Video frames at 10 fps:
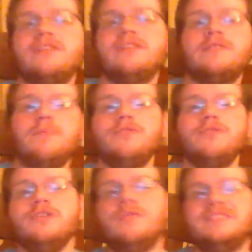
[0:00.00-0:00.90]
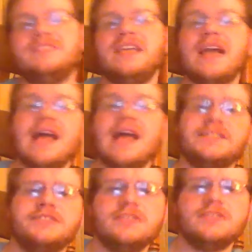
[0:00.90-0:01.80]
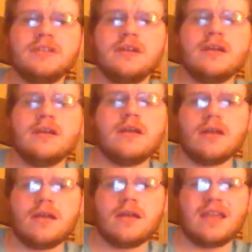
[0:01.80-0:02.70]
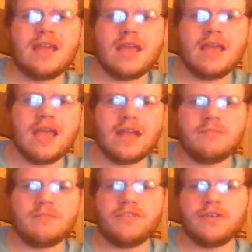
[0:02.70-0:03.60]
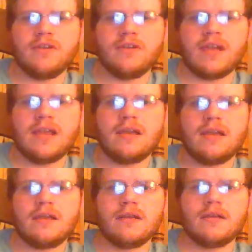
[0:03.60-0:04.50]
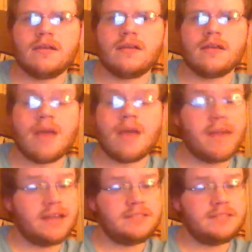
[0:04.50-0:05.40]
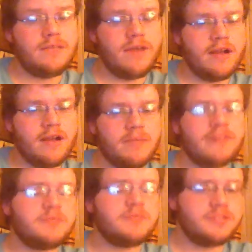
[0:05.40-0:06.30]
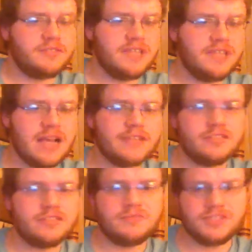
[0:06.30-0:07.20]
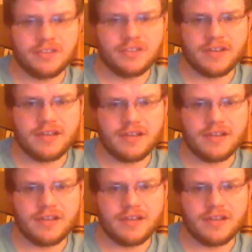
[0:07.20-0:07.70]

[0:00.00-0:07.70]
was supposed to go and see a concert in Missouri. I'm not going to say where, but I was supposed to go see a concert in Missouri